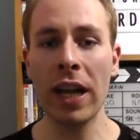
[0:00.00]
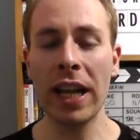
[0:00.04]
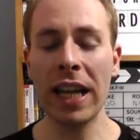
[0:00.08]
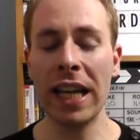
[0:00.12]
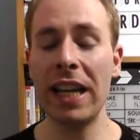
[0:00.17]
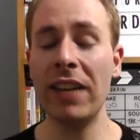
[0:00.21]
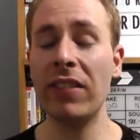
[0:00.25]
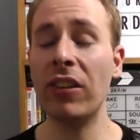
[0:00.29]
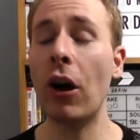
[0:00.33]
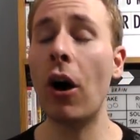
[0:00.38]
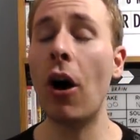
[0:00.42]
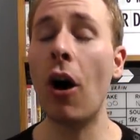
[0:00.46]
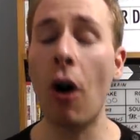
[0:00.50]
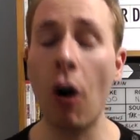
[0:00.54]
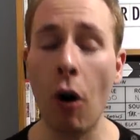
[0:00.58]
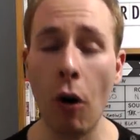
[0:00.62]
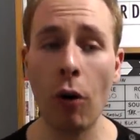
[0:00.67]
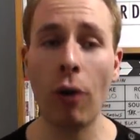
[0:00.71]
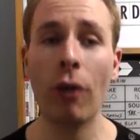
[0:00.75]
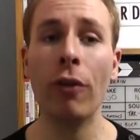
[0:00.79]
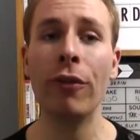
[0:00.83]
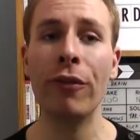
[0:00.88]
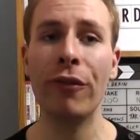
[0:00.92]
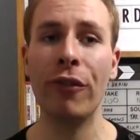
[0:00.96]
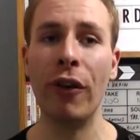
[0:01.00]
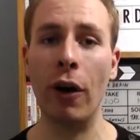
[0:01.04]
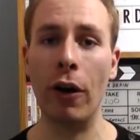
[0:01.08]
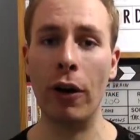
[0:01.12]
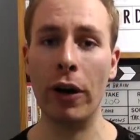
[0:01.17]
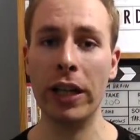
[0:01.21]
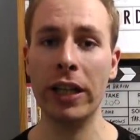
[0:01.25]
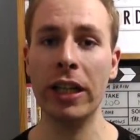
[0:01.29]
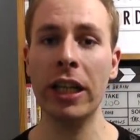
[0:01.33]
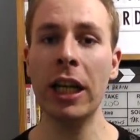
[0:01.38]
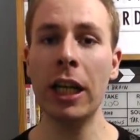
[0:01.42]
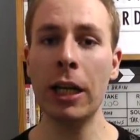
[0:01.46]
he's
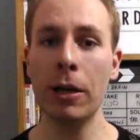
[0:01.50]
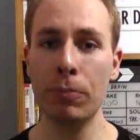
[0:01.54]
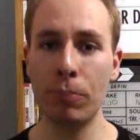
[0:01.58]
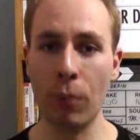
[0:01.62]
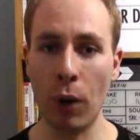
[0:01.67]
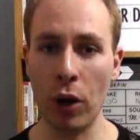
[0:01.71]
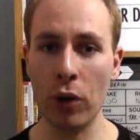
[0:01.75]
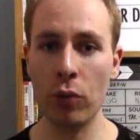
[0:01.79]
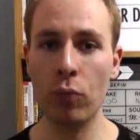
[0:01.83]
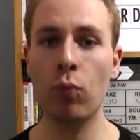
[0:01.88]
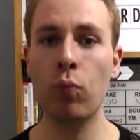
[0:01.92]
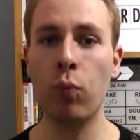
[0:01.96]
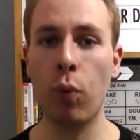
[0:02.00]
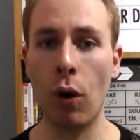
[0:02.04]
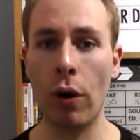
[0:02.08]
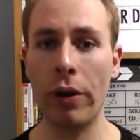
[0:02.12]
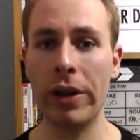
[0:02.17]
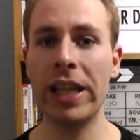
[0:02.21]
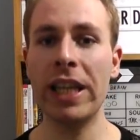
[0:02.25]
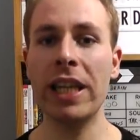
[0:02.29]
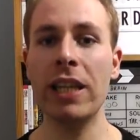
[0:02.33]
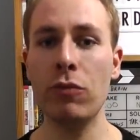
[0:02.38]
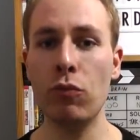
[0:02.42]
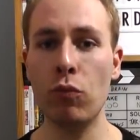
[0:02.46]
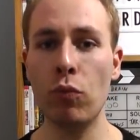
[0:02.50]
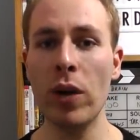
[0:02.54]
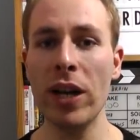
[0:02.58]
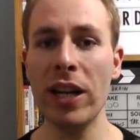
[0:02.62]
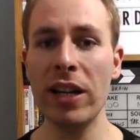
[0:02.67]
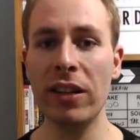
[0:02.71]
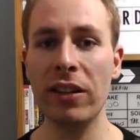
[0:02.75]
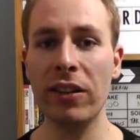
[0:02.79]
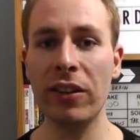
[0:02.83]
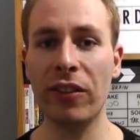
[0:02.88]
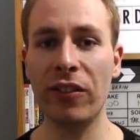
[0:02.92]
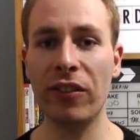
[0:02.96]
horrified by what he
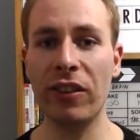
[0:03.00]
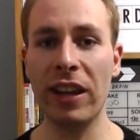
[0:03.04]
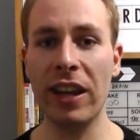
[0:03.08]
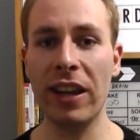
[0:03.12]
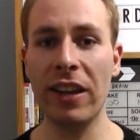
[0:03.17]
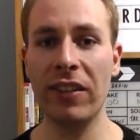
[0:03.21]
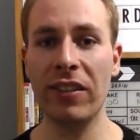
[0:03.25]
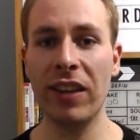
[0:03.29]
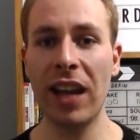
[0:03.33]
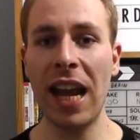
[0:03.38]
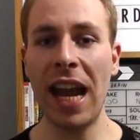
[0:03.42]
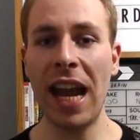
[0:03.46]
witnesses,